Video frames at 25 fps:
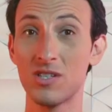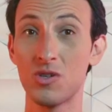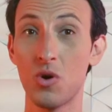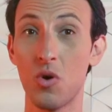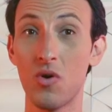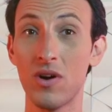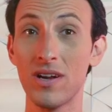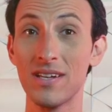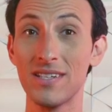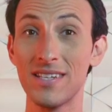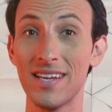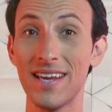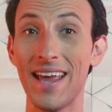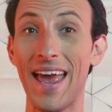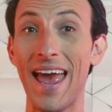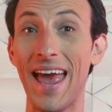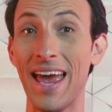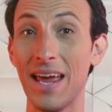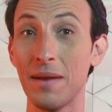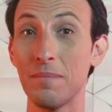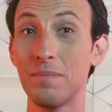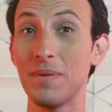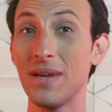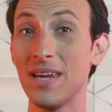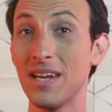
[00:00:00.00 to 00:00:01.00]
torrenting
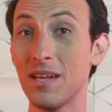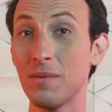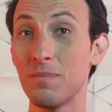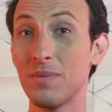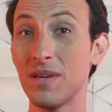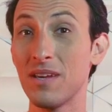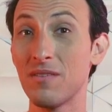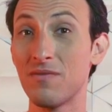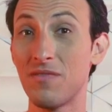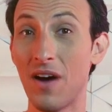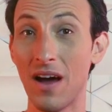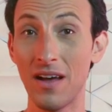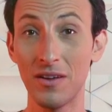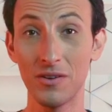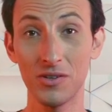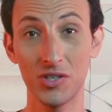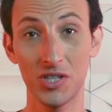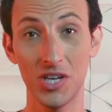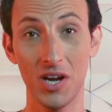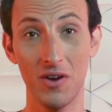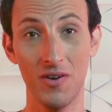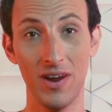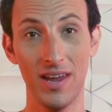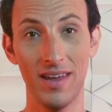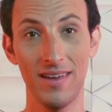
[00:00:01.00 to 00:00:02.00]
and P2P file
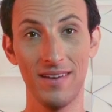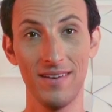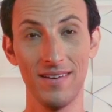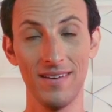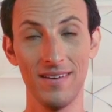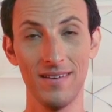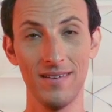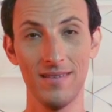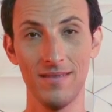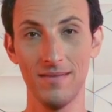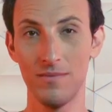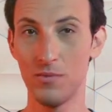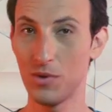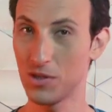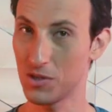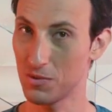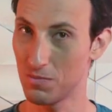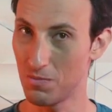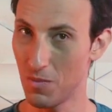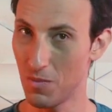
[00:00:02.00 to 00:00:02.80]
sharing. What's